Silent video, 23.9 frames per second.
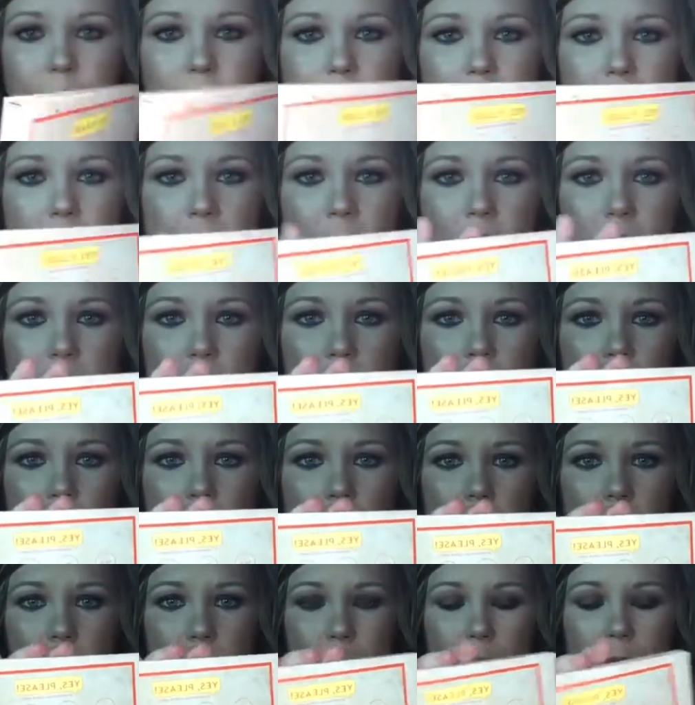Please
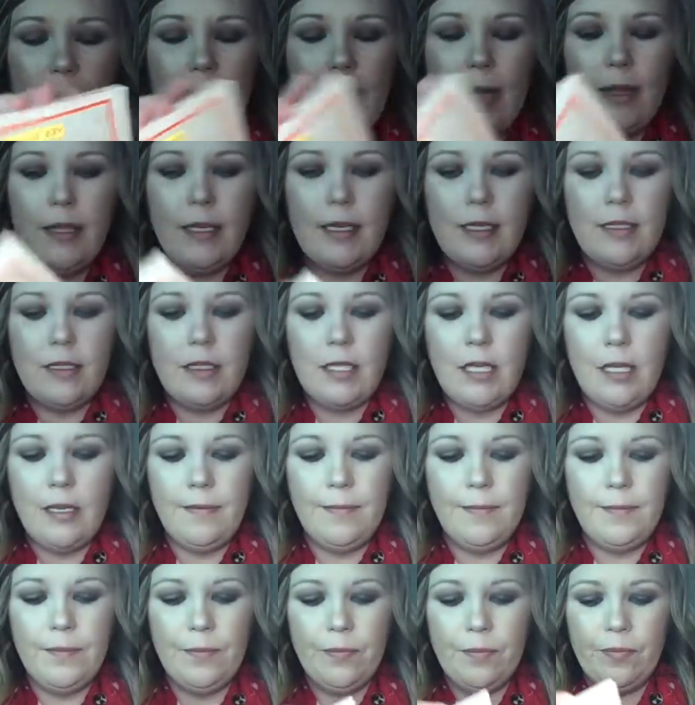palette.
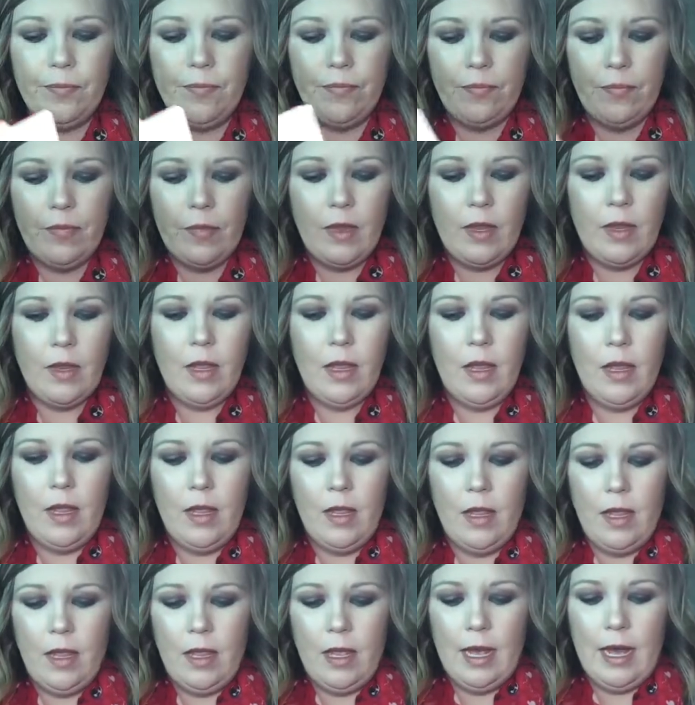
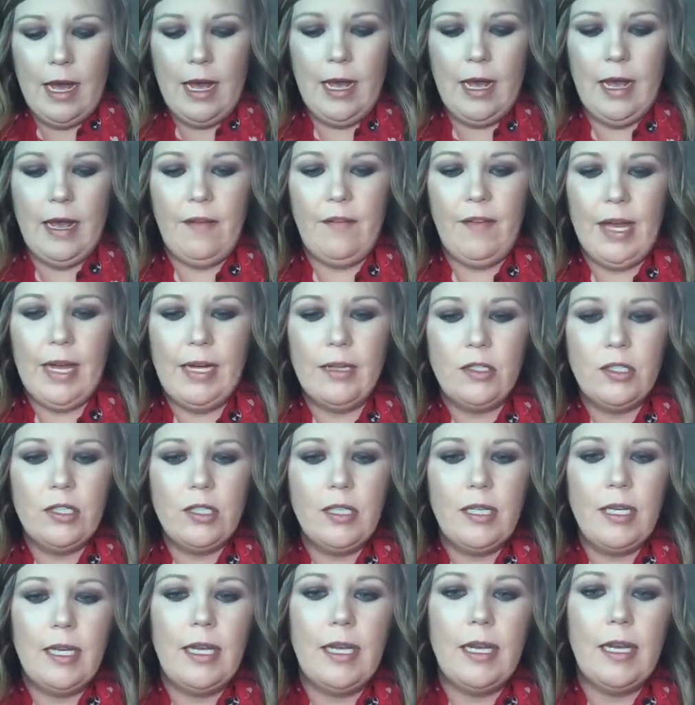I have
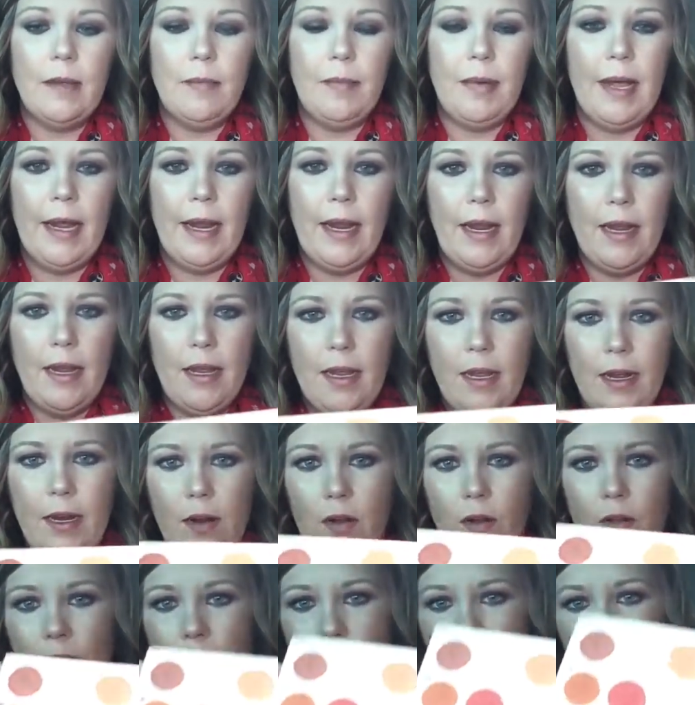actually hit pan on